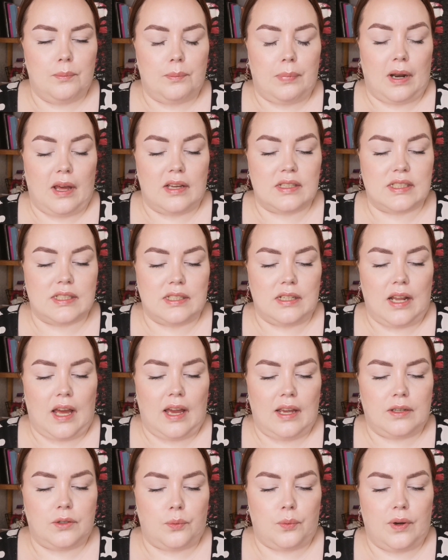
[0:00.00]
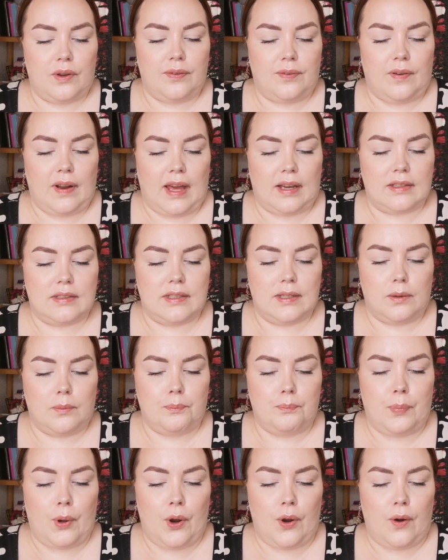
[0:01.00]
plus light
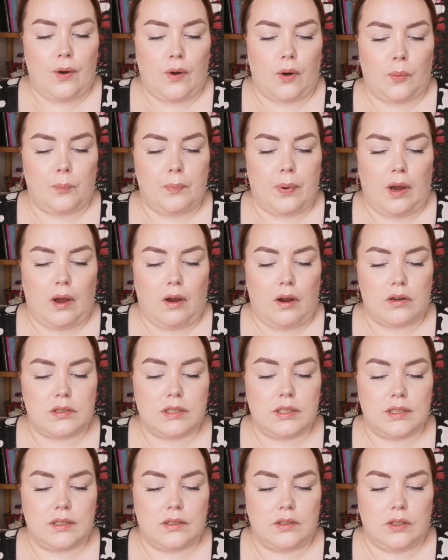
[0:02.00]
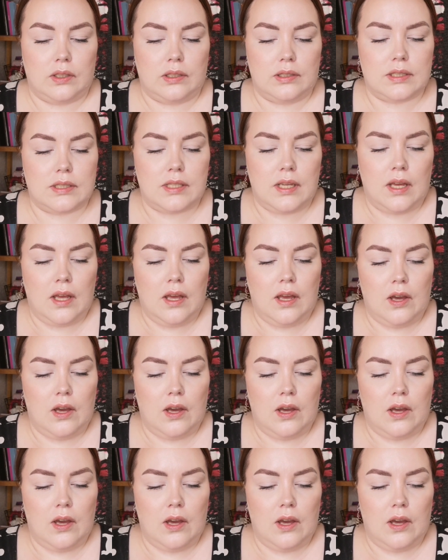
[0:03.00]
reflecting pearl particles